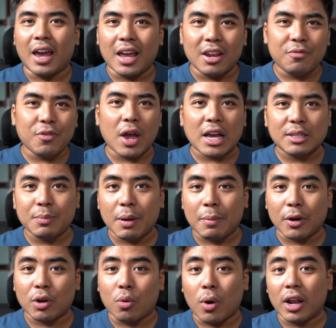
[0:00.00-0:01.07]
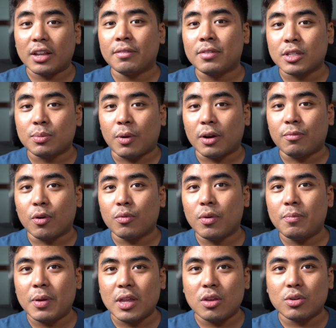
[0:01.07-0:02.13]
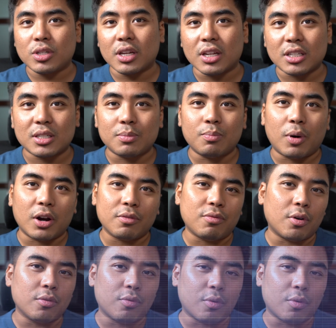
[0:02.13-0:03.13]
And if you ask me about the quality of the smartphone, we've been using the smartphone